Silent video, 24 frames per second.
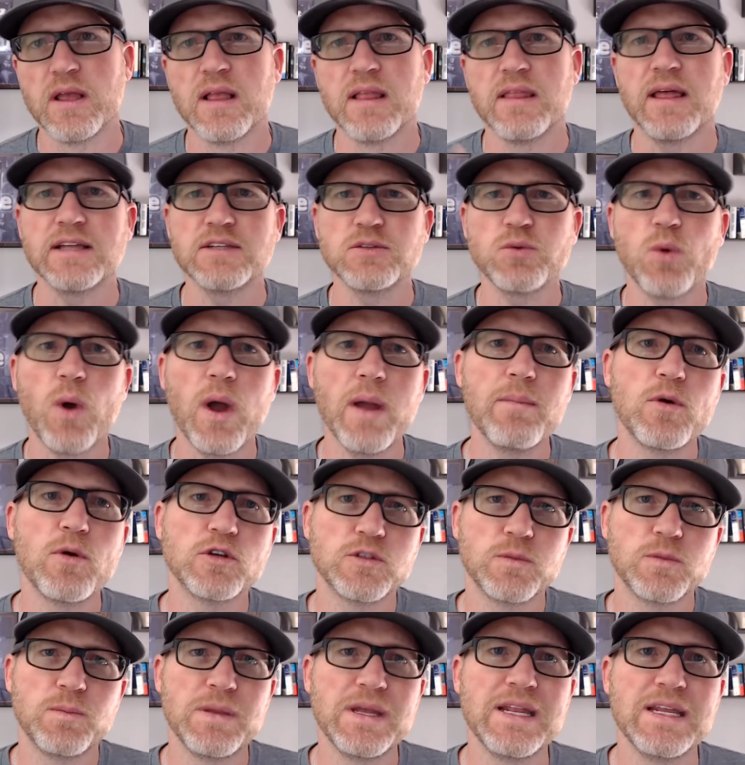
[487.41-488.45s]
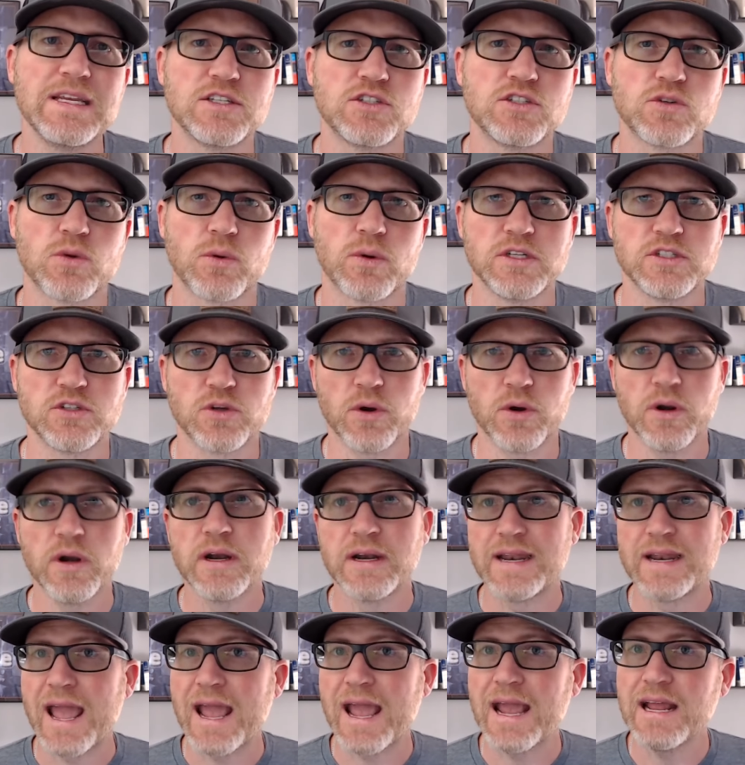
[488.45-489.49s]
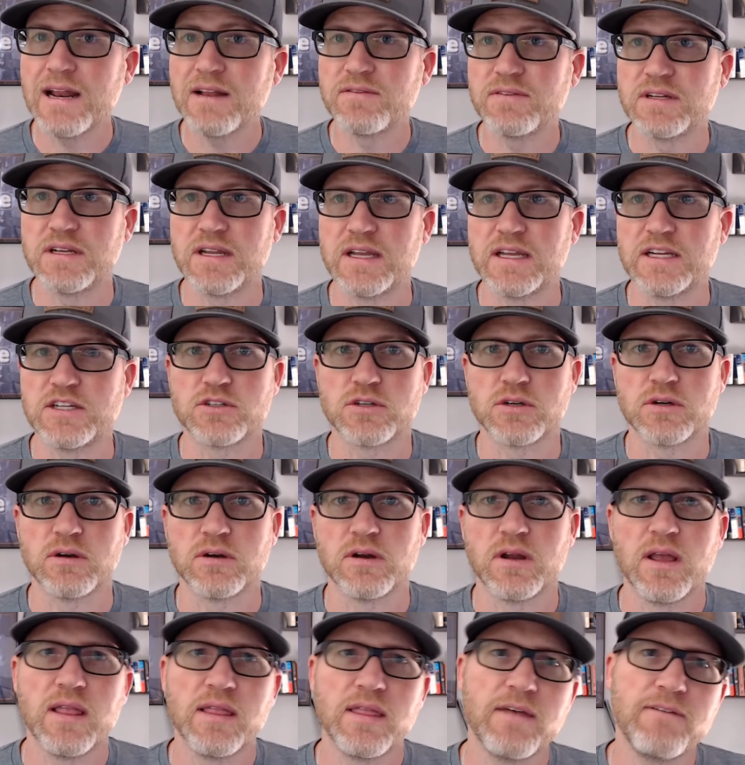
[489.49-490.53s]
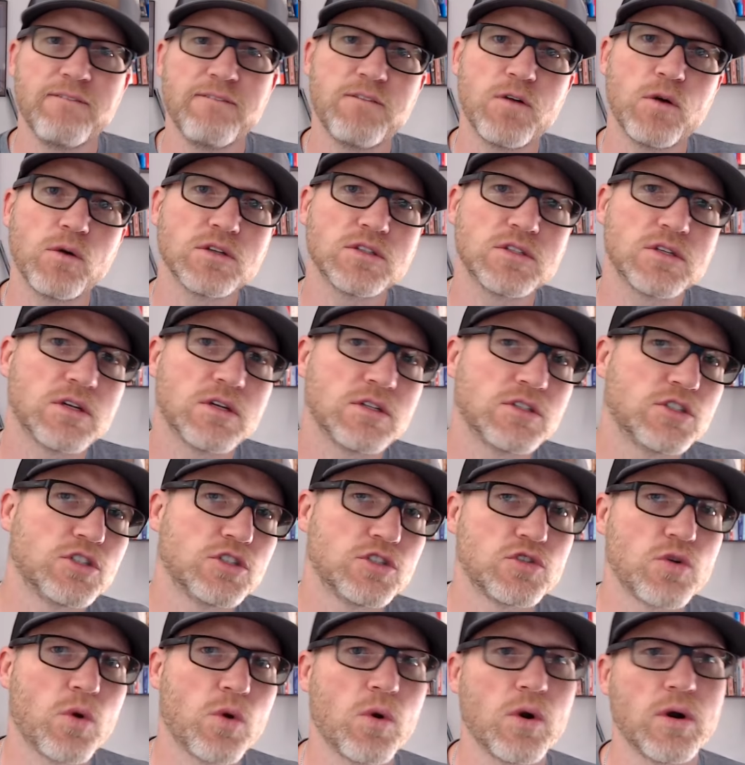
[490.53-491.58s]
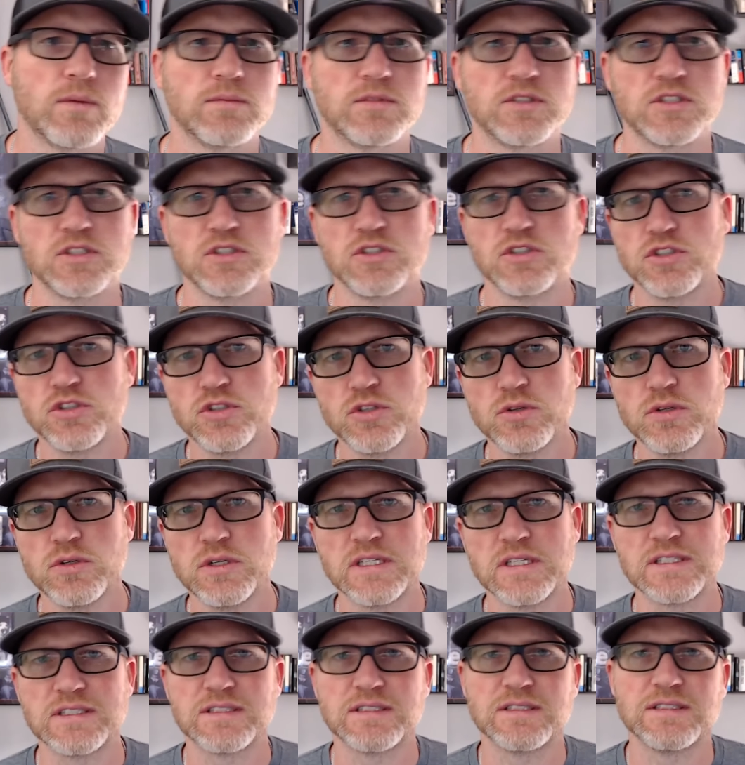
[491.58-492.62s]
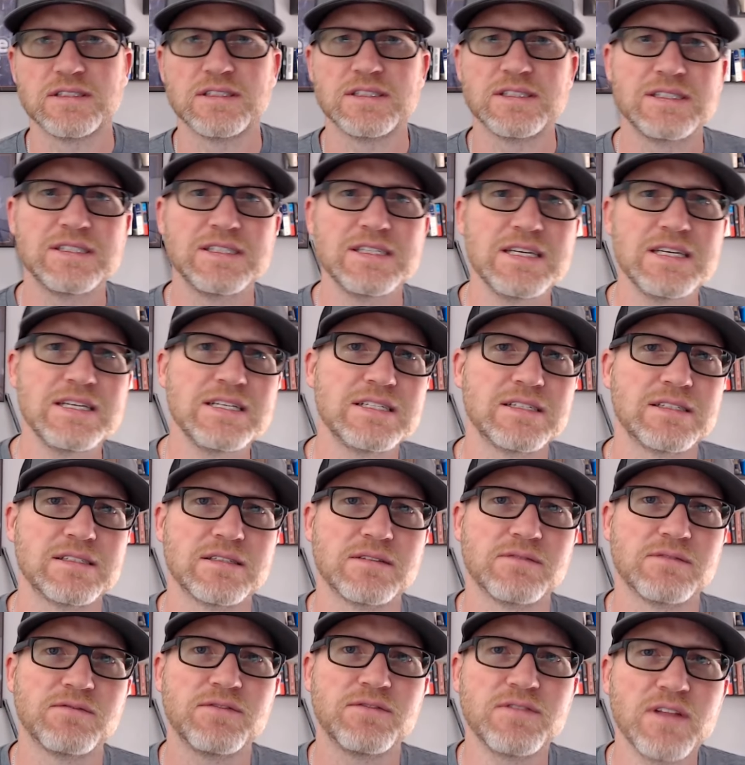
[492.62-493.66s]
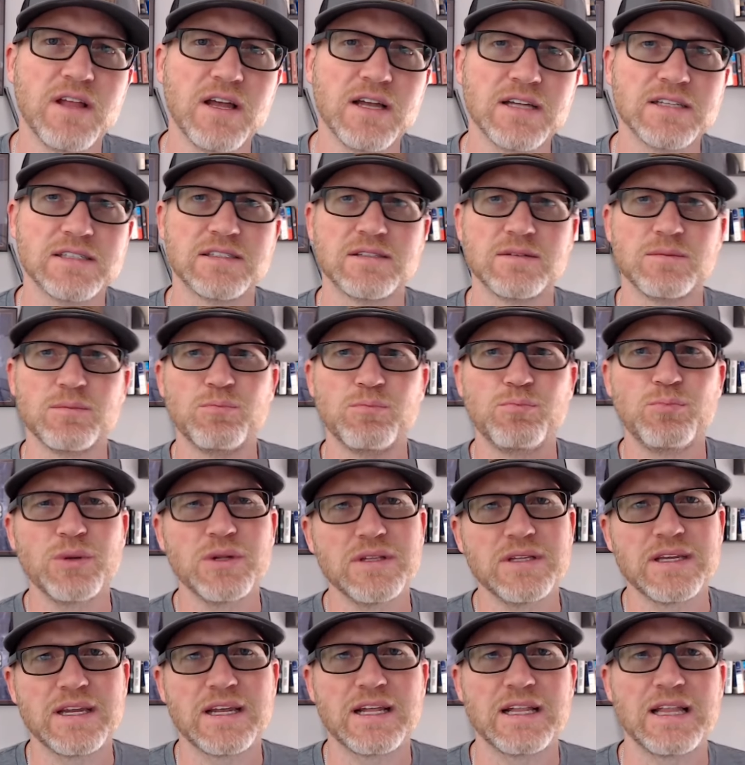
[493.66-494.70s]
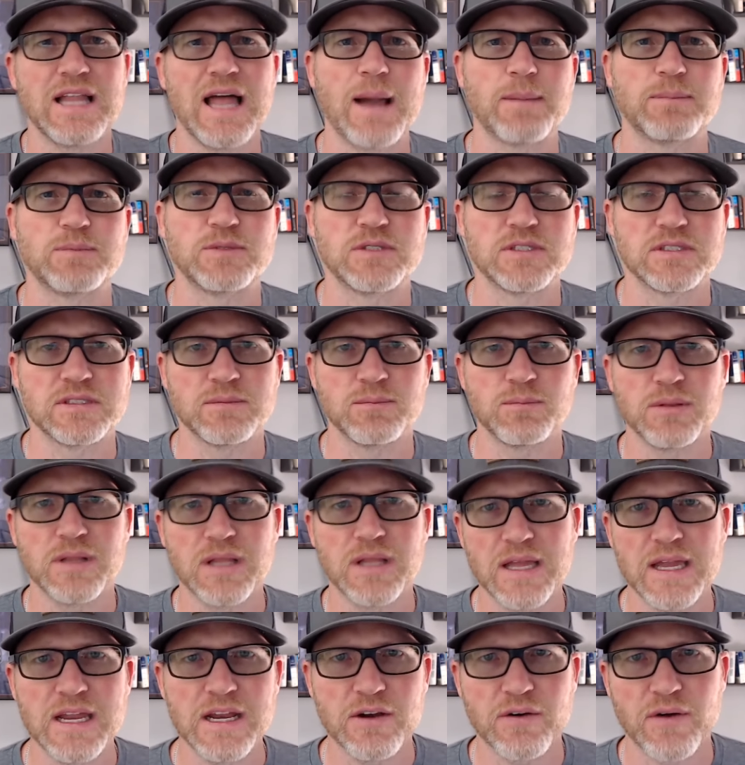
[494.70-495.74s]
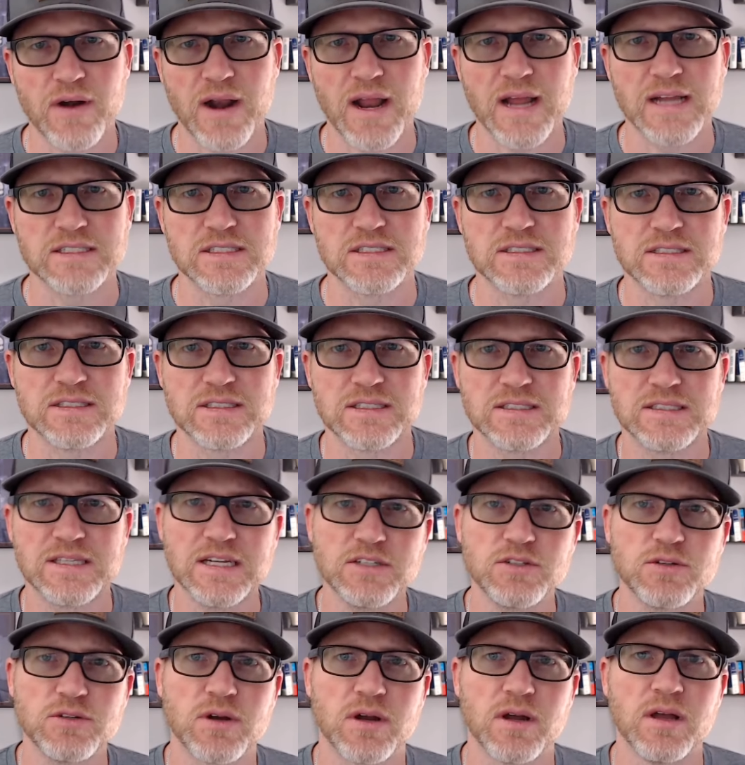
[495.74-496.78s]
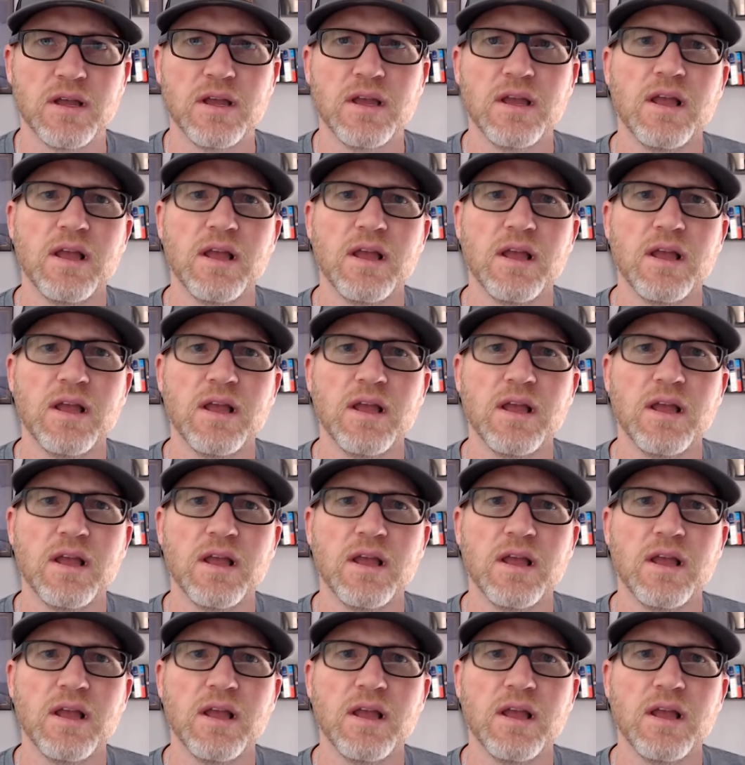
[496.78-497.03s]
That's why most media stories are negative in nature. They focus on storms and shootings and diseases and floods and building collapses and plane crashes, etc.